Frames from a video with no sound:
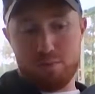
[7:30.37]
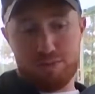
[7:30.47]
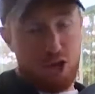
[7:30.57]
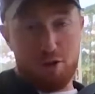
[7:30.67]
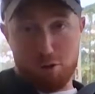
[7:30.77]

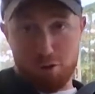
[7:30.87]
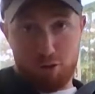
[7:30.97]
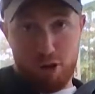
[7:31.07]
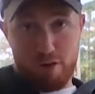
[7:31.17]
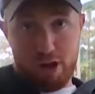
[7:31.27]
Solid all the
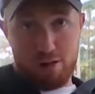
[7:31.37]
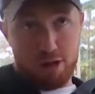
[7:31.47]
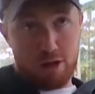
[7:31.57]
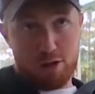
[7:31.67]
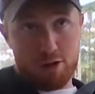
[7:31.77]
way around,
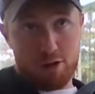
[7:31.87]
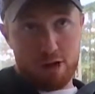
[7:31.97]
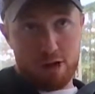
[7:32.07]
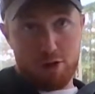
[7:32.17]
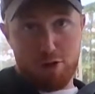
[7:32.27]
kind of
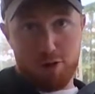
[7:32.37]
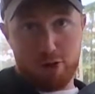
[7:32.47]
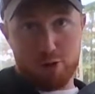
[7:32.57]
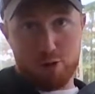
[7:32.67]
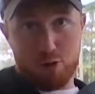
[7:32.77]
that girl
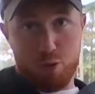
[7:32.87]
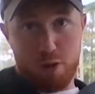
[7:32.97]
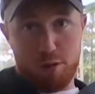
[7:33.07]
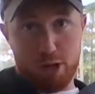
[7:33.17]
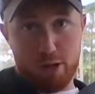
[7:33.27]
next door
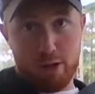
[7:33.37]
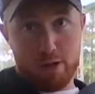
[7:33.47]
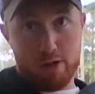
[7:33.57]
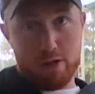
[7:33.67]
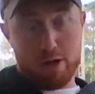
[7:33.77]
quality.
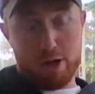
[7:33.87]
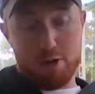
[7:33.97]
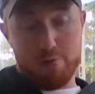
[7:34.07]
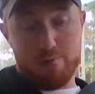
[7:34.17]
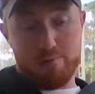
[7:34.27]

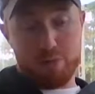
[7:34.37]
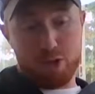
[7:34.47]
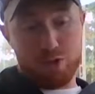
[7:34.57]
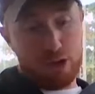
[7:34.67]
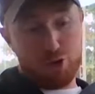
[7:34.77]

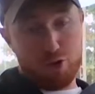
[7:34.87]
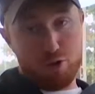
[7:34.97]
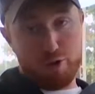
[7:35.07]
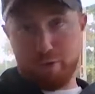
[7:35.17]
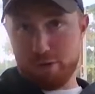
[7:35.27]
Great
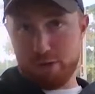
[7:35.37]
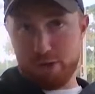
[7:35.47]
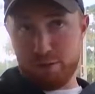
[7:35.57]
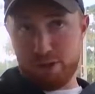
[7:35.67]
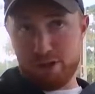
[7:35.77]
show, first
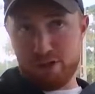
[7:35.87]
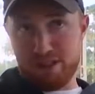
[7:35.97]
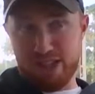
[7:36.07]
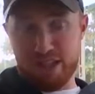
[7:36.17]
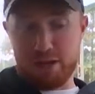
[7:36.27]
season better than the
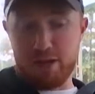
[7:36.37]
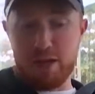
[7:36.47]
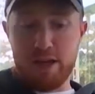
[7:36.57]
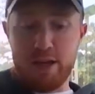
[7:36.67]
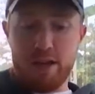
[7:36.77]
second,
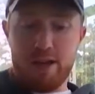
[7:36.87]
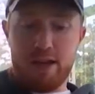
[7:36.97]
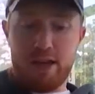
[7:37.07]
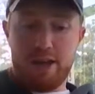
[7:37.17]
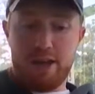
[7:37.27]

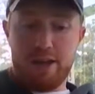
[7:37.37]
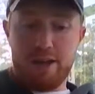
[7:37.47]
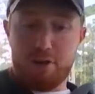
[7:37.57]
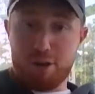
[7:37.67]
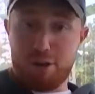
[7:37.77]

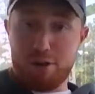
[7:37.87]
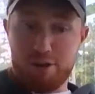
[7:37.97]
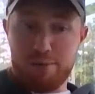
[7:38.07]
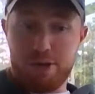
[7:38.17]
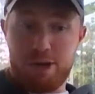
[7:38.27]
and I'll get her
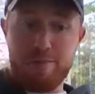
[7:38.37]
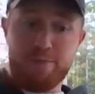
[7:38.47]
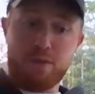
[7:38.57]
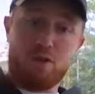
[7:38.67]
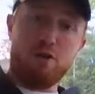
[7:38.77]
up there.
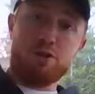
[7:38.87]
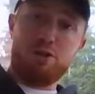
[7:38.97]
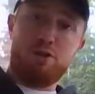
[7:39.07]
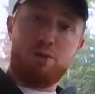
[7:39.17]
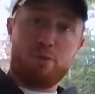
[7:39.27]

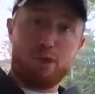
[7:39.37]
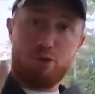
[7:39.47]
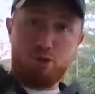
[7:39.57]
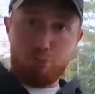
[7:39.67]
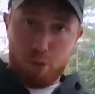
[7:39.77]
Also, there'll be a
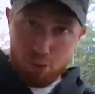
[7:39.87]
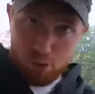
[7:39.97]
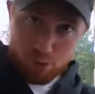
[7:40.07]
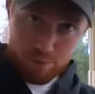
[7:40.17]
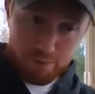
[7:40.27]
new
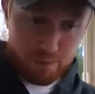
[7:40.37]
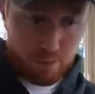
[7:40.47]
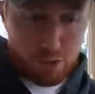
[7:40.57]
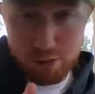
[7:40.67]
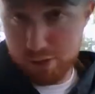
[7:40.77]
poll,
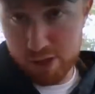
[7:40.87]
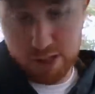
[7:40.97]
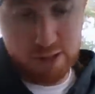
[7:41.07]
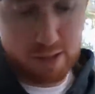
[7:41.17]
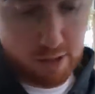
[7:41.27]
or I'll
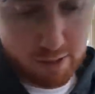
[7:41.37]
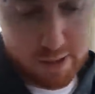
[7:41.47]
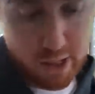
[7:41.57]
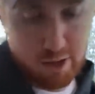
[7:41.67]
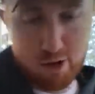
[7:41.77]
discuss this here in a
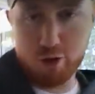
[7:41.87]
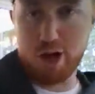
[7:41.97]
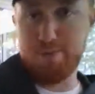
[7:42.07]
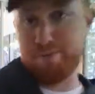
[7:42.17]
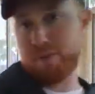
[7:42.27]
second.
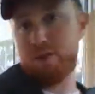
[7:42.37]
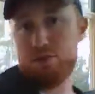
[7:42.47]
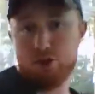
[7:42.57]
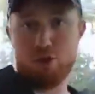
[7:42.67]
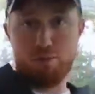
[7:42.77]
Okay,
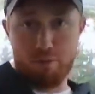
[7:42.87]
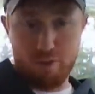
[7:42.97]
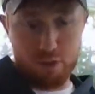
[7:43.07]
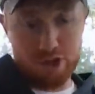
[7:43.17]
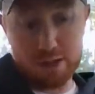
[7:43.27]
so
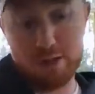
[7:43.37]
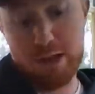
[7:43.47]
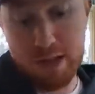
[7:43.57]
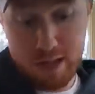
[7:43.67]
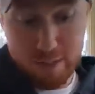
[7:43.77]
focus.
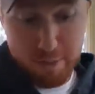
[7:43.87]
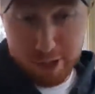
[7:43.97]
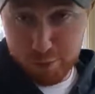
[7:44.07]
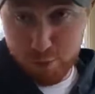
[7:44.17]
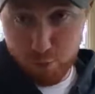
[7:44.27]

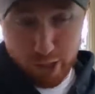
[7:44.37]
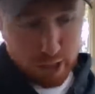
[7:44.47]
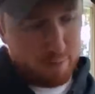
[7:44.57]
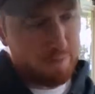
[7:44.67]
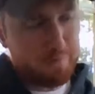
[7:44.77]
Matchup of the week.